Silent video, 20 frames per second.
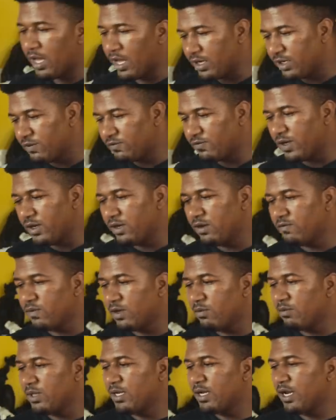And if I
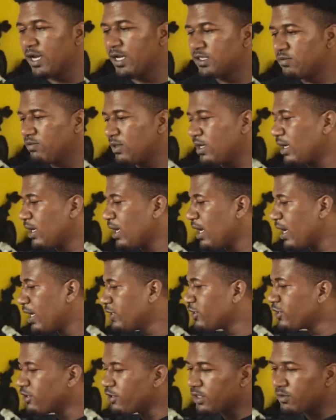never, because me I go
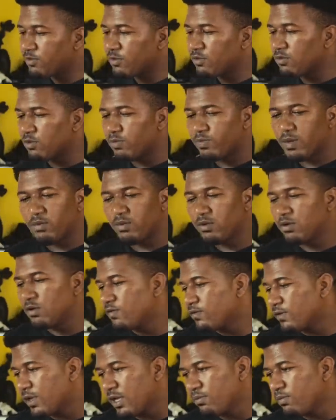to church, I know probably
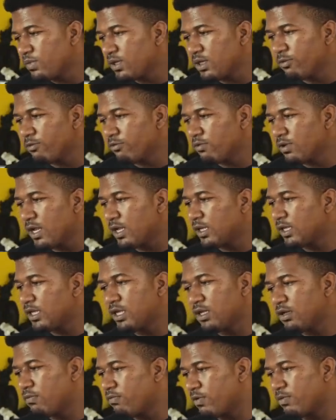enough time people don't
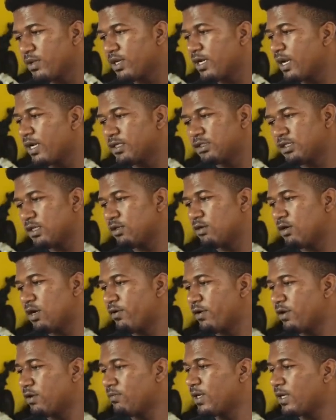kill me because of you
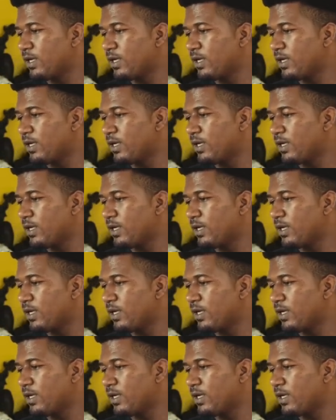already,